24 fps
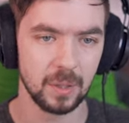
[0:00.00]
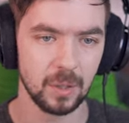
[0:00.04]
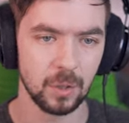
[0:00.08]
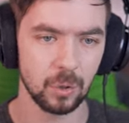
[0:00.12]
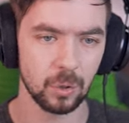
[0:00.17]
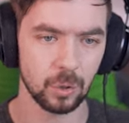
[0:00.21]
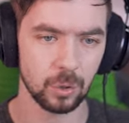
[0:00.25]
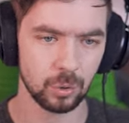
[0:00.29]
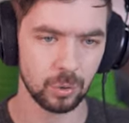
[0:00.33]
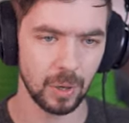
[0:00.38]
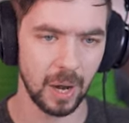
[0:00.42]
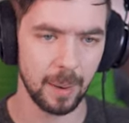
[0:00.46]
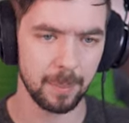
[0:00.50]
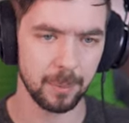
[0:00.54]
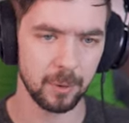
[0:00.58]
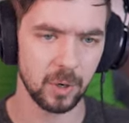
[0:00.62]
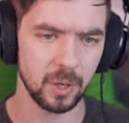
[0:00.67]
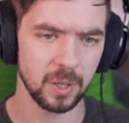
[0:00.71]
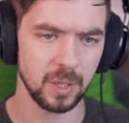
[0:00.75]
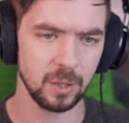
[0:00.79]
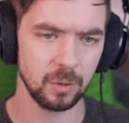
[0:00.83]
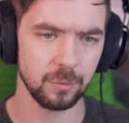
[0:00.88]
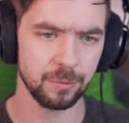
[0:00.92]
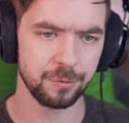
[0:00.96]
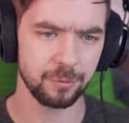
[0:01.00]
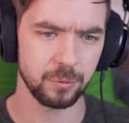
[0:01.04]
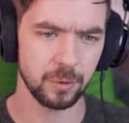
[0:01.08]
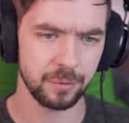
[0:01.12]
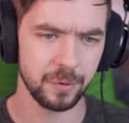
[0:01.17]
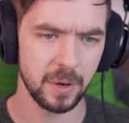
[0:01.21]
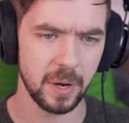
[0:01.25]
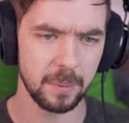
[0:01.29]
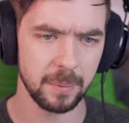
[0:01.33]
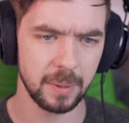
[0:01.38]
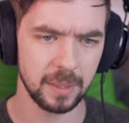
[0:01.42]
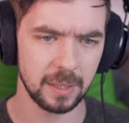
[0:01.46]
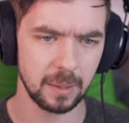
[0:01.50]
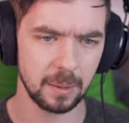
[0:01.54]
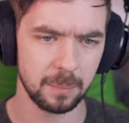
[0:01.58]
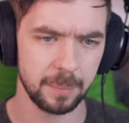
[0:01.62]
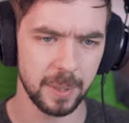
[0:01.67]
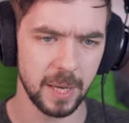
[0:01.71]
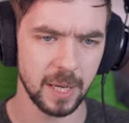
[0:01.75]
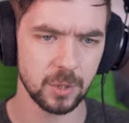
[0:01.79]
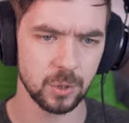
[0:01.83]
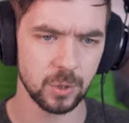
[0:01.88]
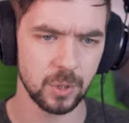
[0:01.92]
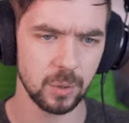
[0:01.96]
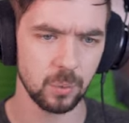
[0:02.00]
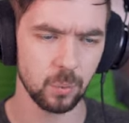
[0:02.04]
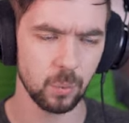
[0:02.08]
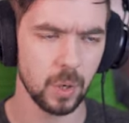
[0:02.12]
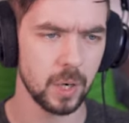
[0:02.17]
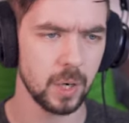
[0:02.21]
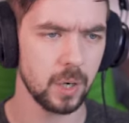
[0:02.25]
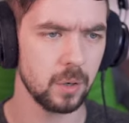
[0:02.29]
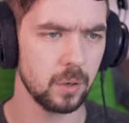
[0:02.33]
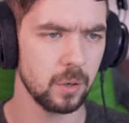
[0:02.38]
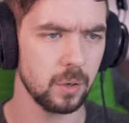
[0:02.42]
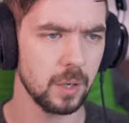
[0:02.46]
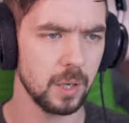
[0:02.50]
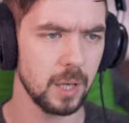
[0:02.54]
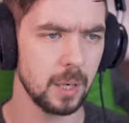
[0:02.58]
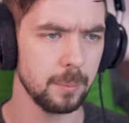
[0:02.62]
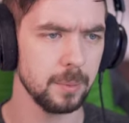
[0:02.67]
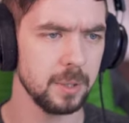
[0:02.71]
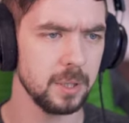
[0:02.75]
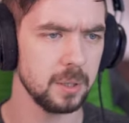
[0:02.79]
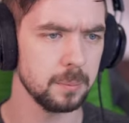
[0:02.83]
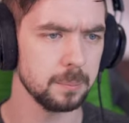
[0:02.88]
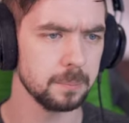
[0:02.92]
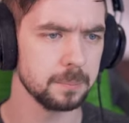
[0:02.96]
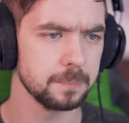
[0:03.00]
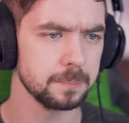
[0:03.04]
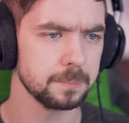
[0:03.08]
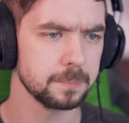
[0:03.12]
Or a grabber, I need refined metal, battery, wire, aluminium.